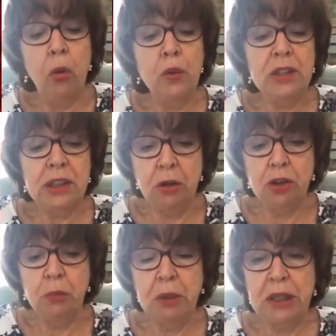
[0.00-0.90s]
was
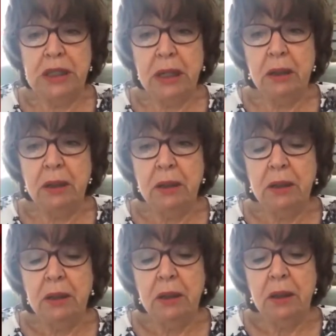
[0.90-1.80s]
social media,
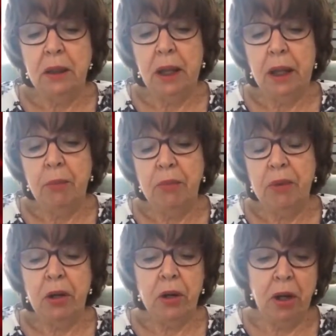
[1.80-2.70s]
the
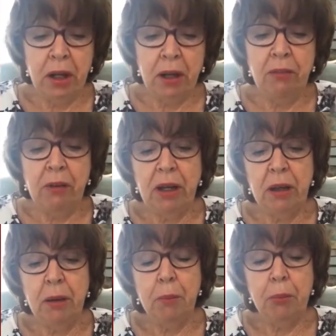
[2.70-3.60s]

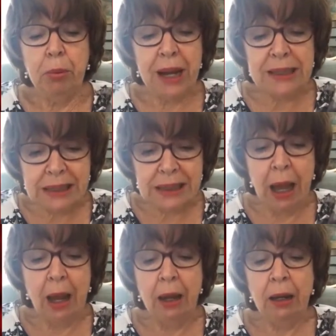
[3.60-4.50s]
Canary Press
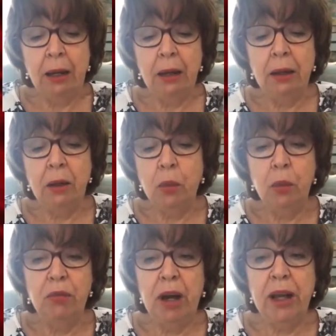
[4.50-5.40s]
Gang, who were
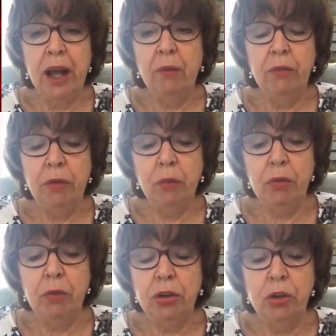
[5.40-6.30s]
very
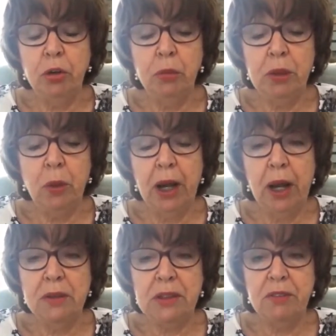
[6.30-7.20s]
helpful to me when
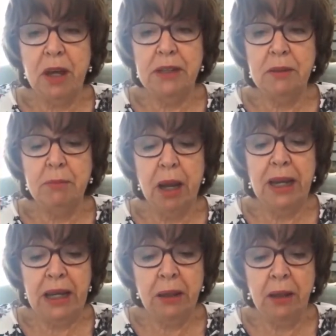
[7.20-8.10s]
I was fighting my
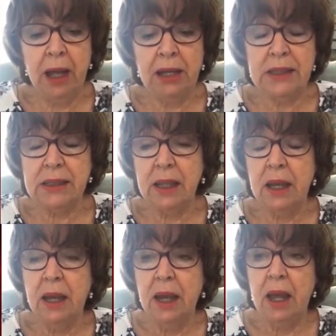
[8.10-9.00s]
legal case,
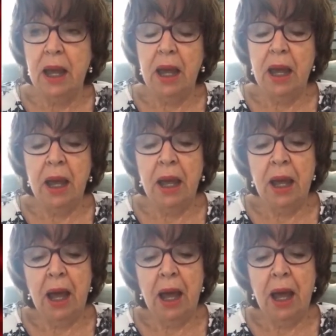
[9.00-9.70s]
and